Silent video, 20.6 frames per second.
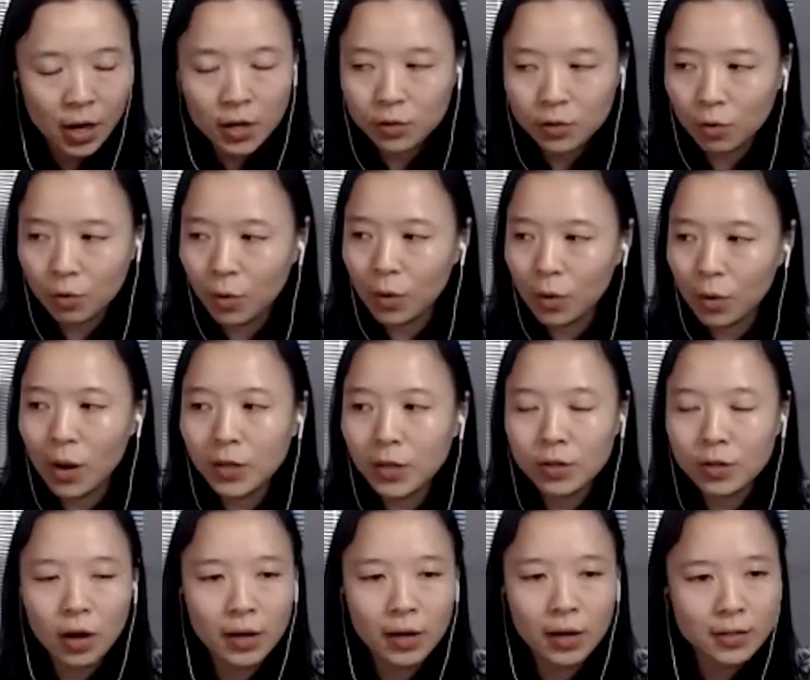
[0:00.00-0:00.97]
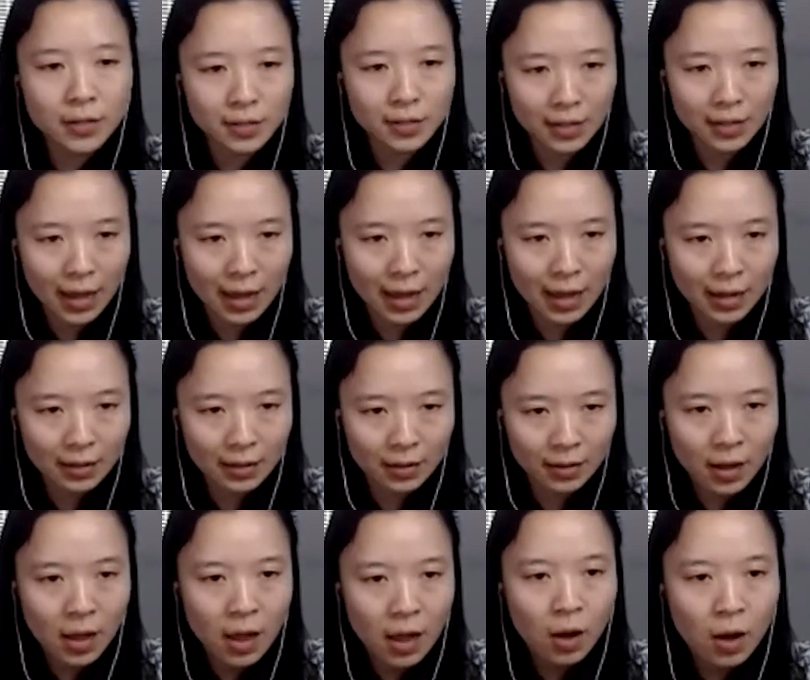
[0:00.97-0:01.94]
So we want to understand
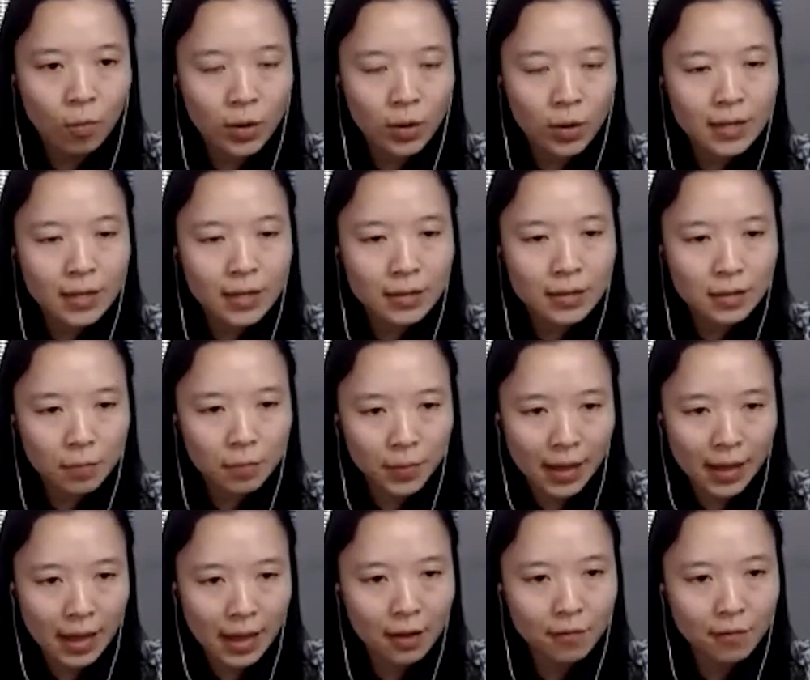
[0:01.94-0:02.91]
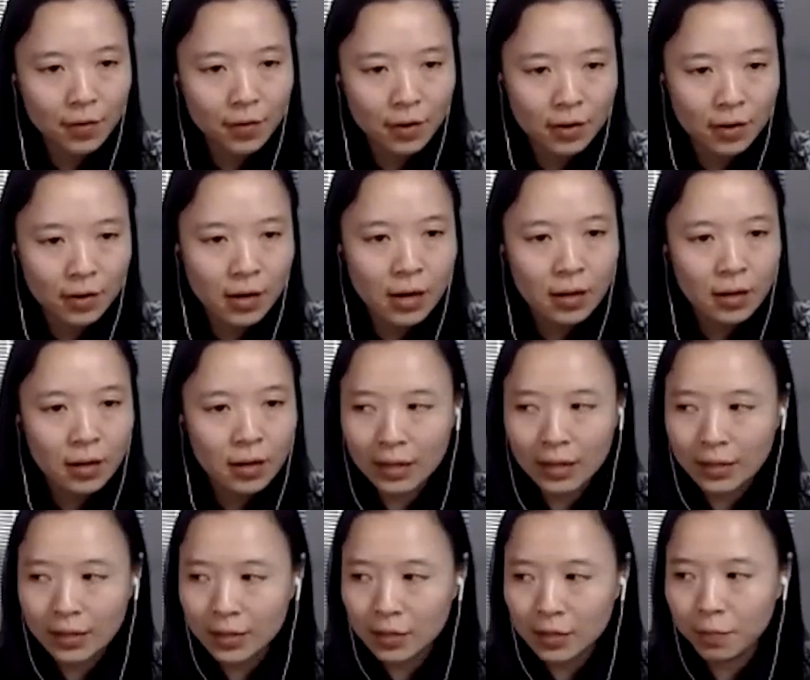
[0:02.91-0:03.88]
what is the behavior
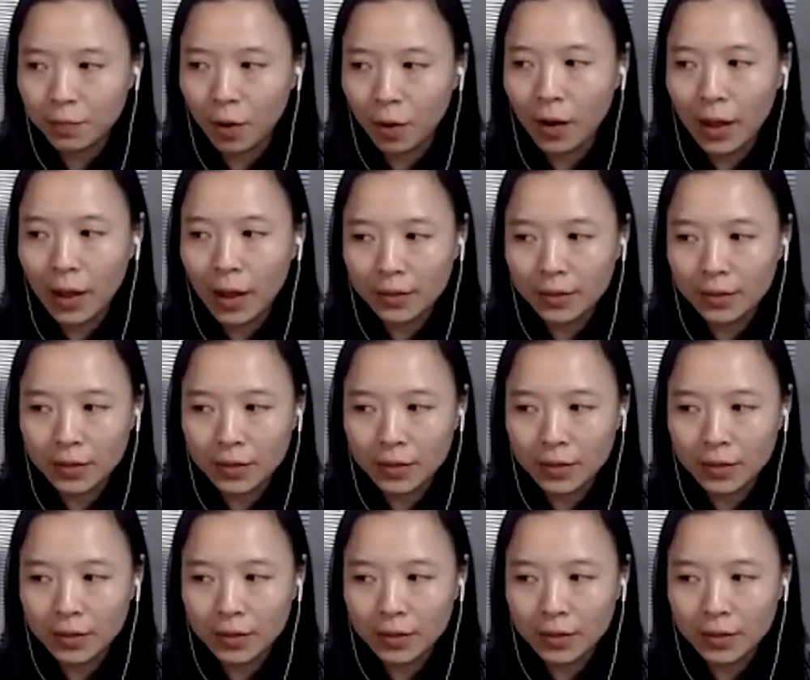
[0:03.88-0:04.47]
that this ball handler